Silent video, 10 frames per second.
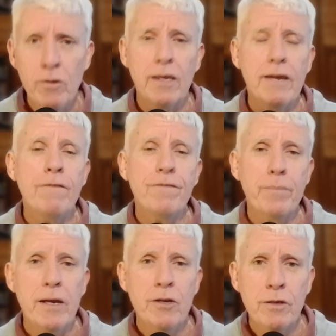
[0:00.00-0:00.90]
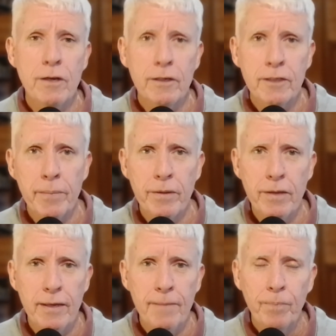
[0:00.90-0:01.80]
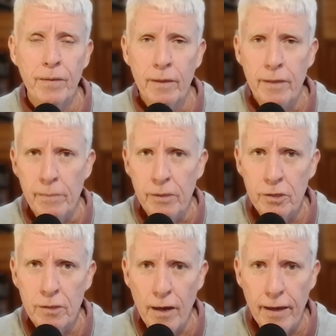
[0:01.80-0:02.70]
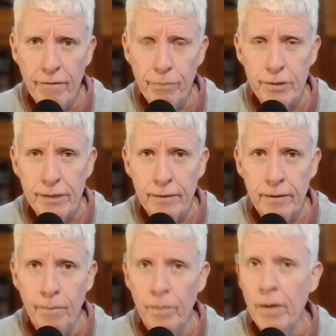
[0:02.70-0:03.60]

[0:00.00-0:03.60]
the information and some of the images I have presented.